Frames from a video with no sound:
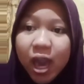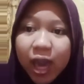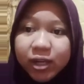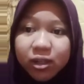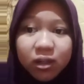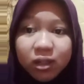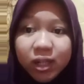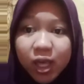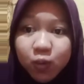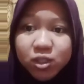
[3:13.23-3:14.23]
and early
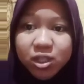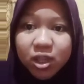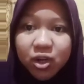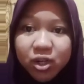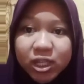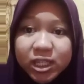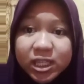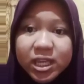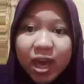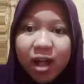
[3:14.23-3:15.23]
language learning
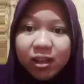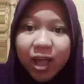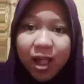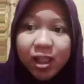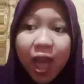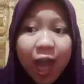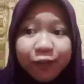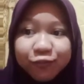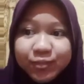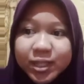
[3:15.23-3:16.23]
ELL
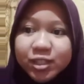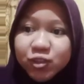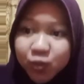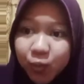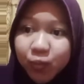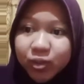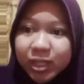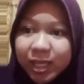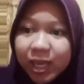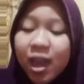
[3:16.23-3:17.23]
have been
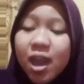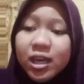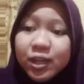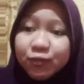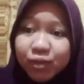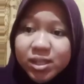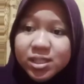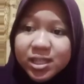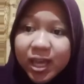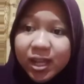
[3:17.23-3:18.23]
thoroughly
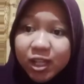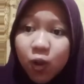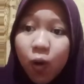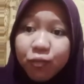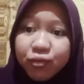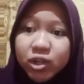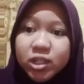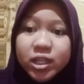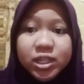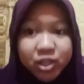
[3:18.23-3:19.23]
investigated over
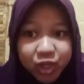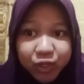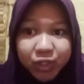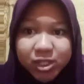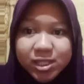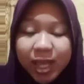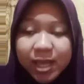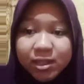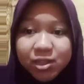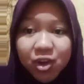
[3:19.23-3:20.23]
the years,
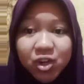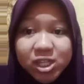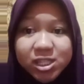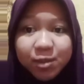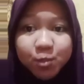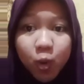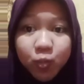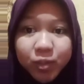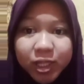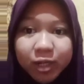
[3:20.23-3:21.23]
and there is a
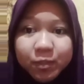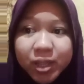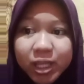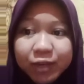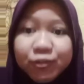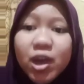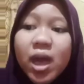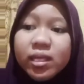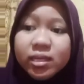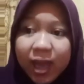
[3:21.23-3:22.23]
popular belief
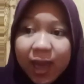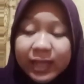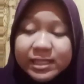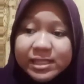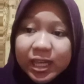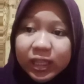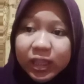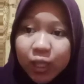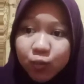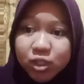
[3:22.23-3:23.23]
that
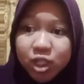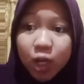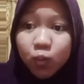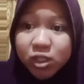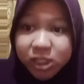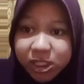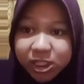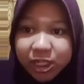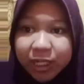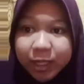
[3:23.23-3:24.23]
second language
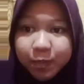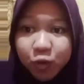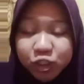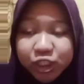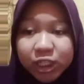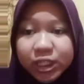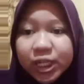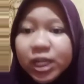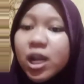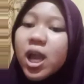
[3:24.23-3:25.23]
acquisition among children